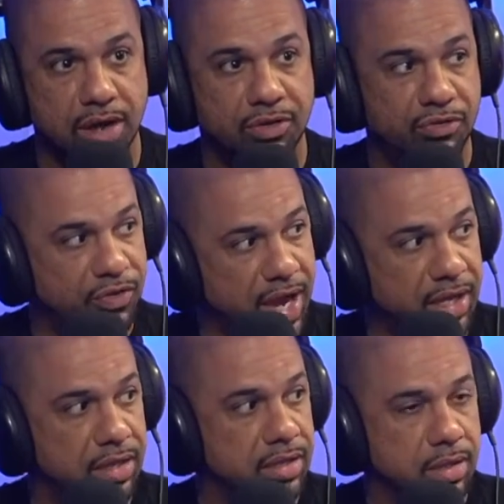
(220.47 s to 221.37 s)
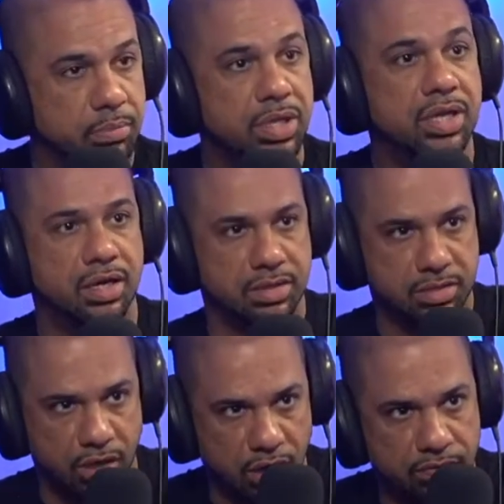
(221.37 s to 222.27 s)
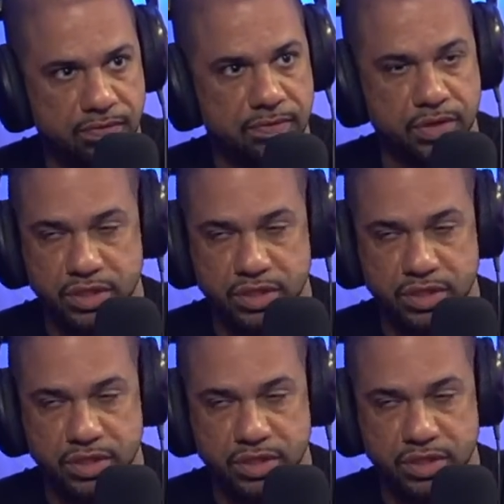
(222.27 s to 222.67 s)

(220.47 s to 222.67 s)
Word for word: fight because of yeah.